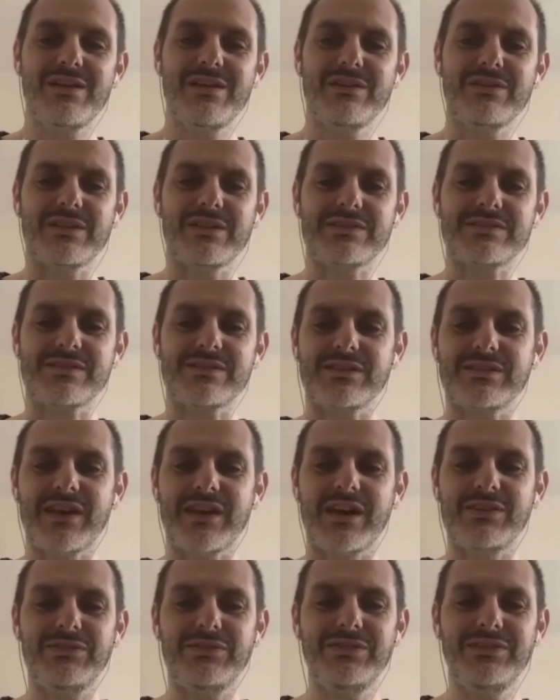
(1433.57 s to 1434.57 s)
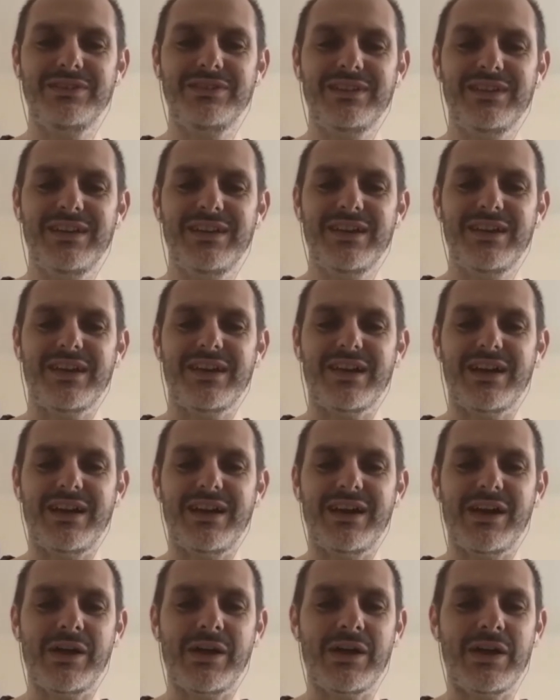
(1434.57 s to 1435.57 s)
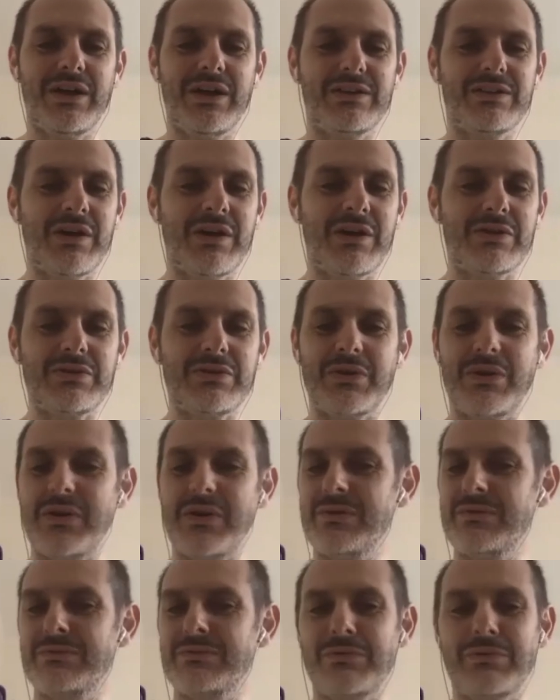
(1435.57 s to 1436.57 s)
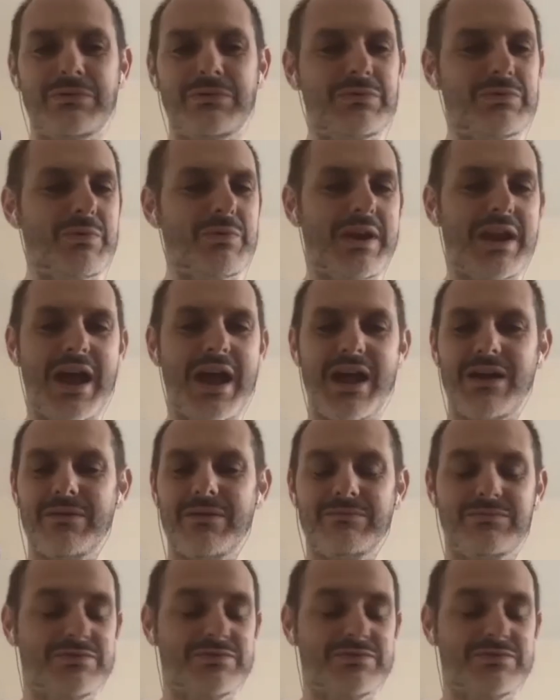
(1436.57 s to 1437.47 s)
That's yes. the title. Uh, yeah, you know, you wanna,